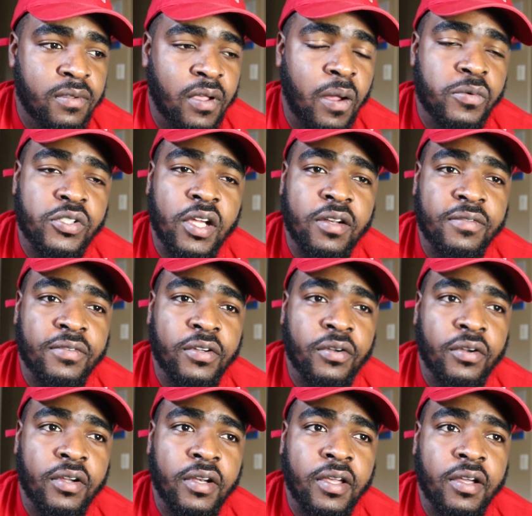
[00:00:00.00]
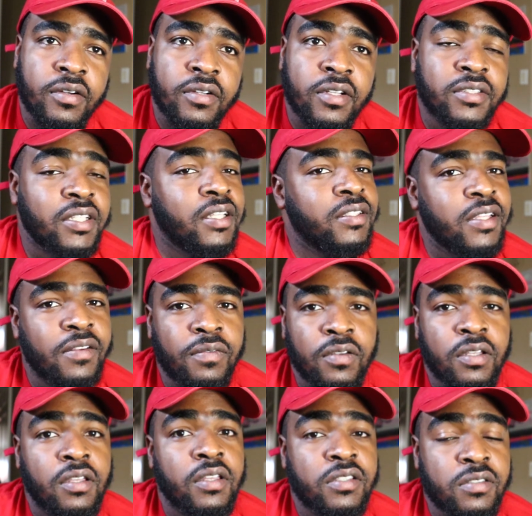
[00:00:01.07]
I'm trying to figure it out, because I
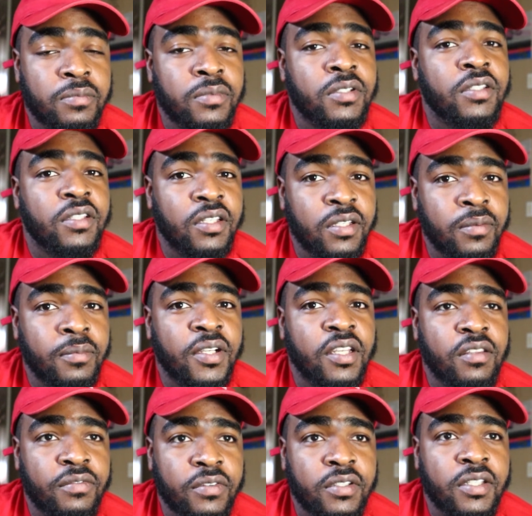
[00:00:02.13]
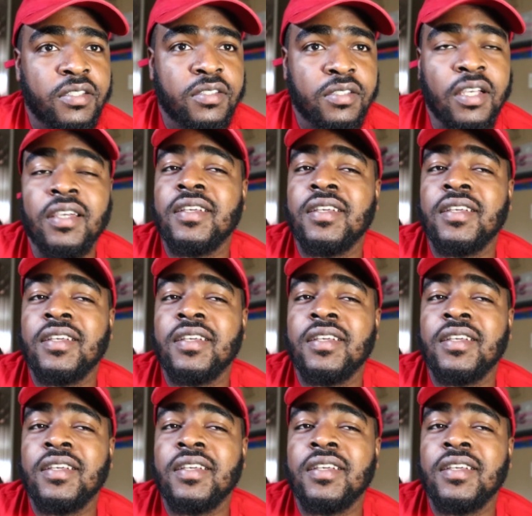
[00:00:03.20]
definitely get some good money for Dusty.